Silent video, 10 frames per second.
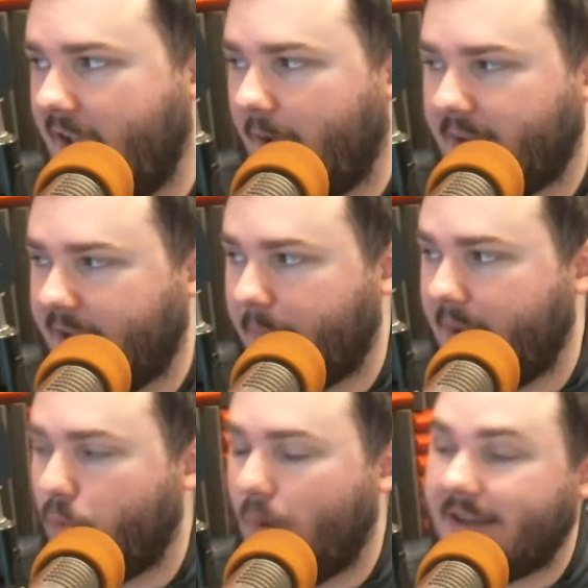able to get a
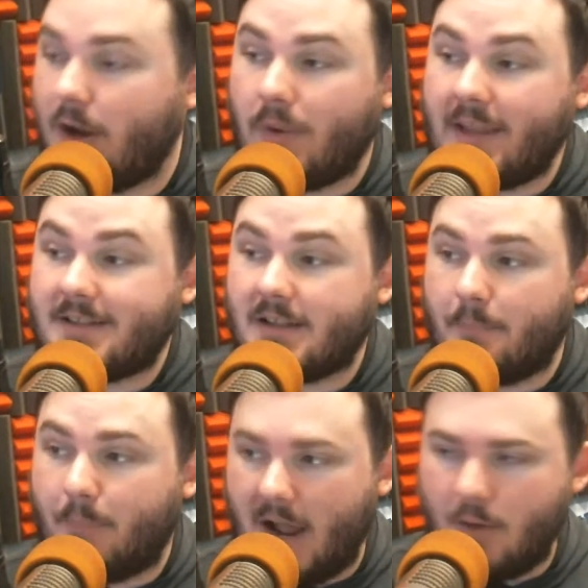big win going into the
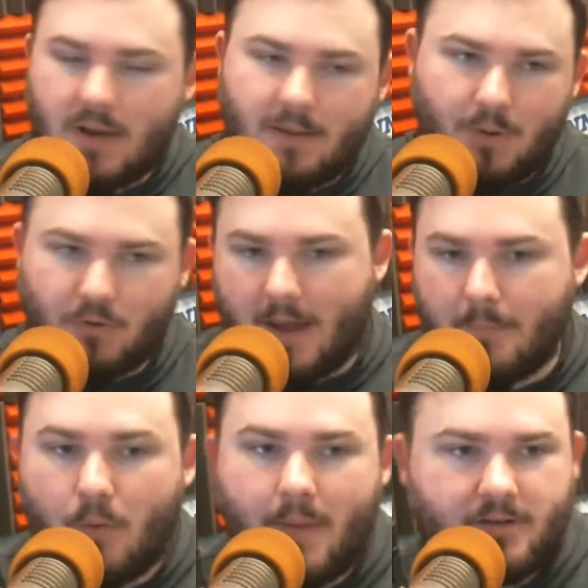bye week, build that
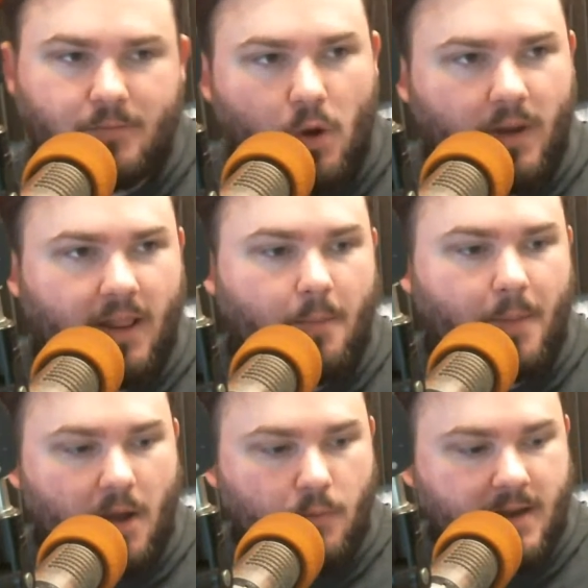momentum going into the
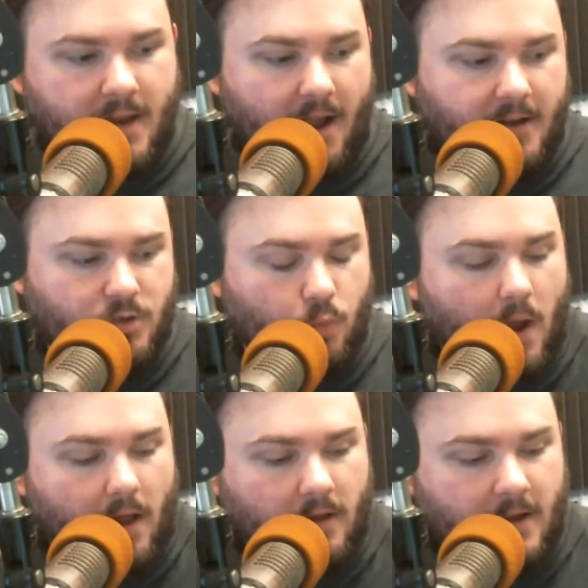bye week as
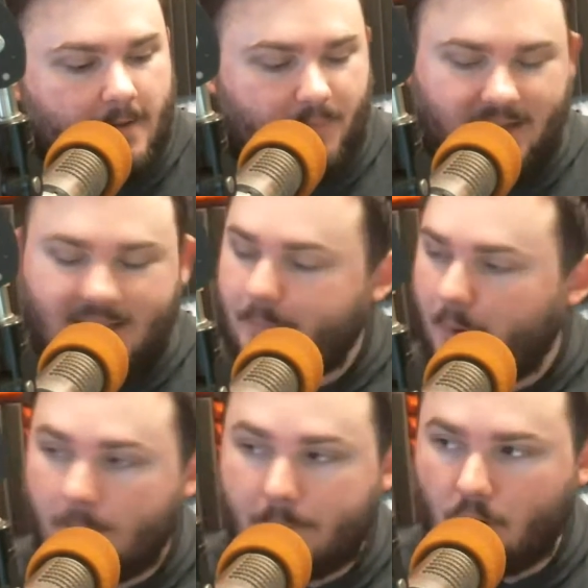well, and keep
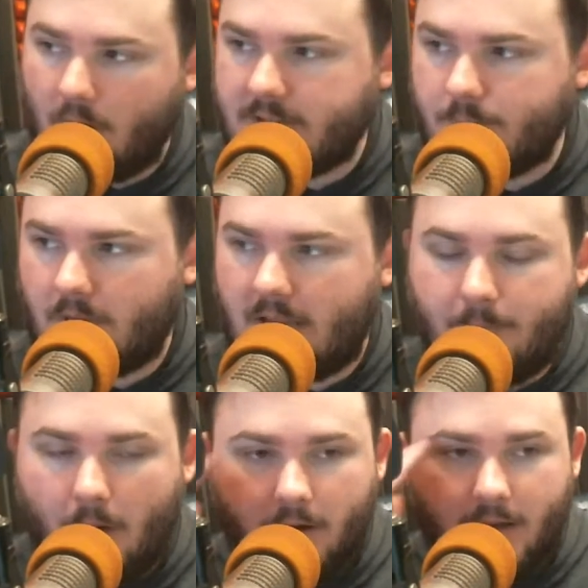on progressing, keep
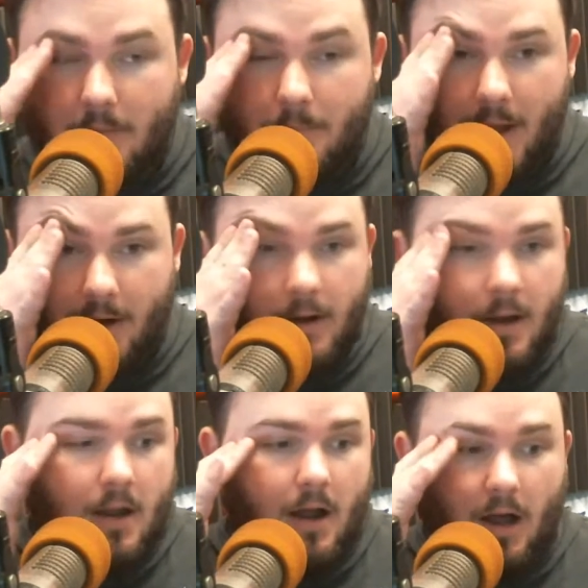on getting better.
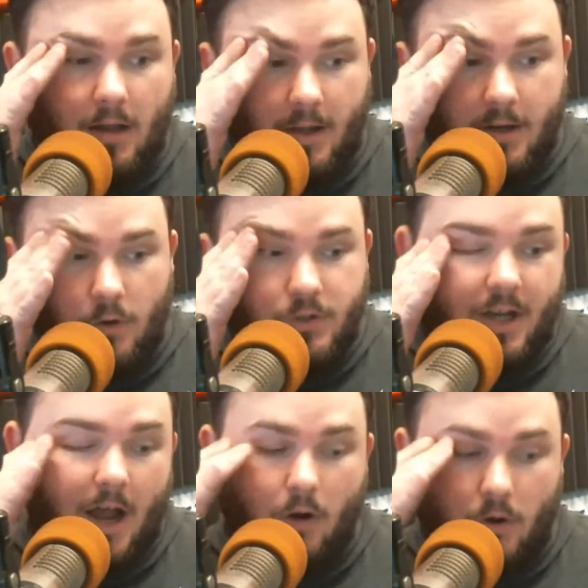Like Coach
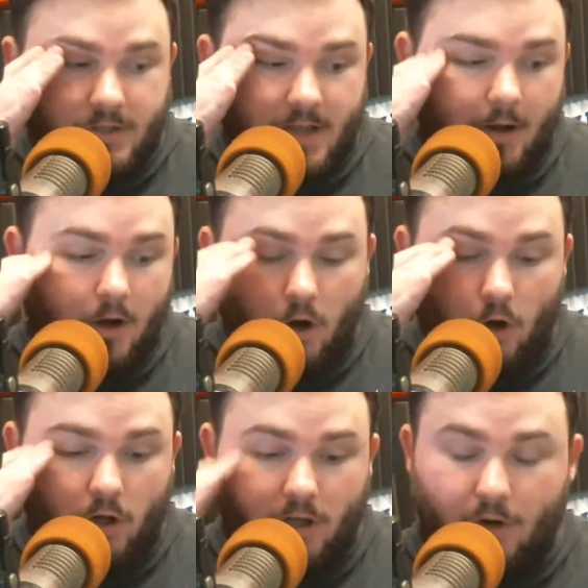Hidalgo said
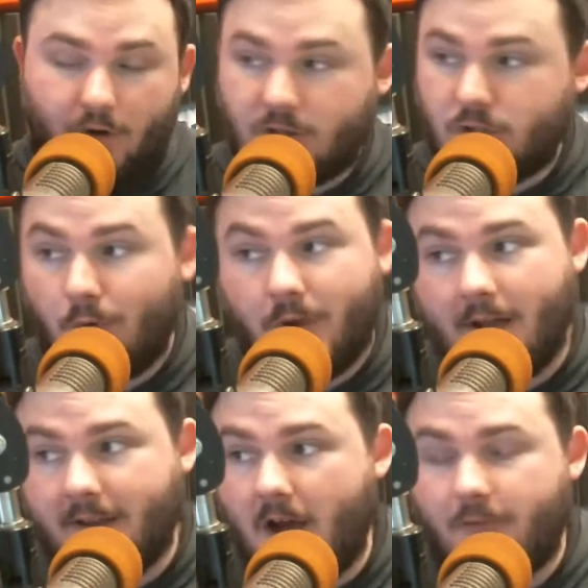earlier in the show,
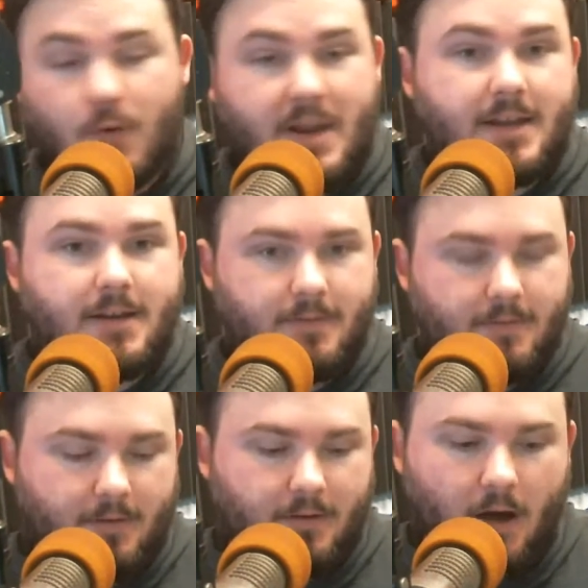not an off week,
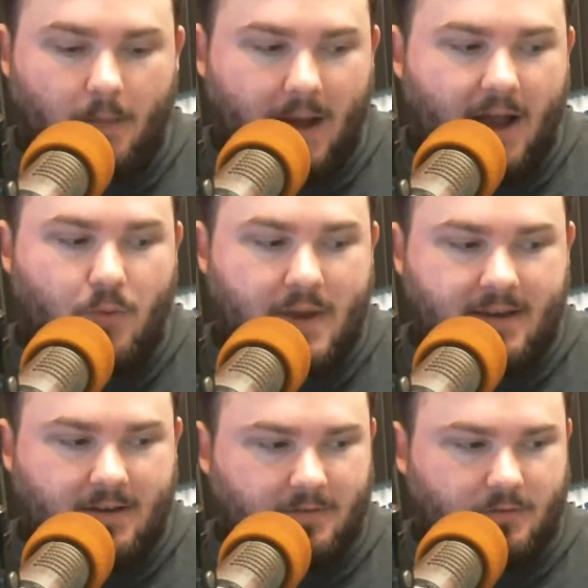a bye
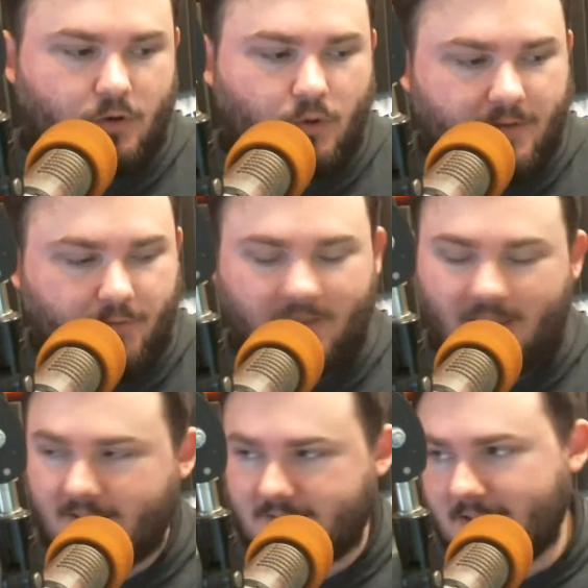week, two different
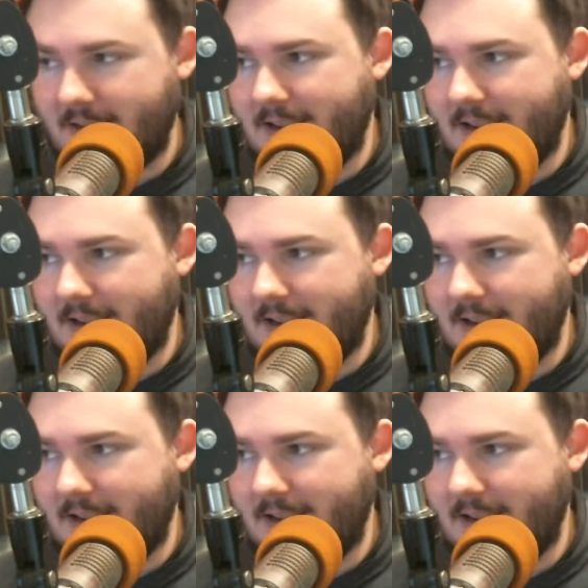things.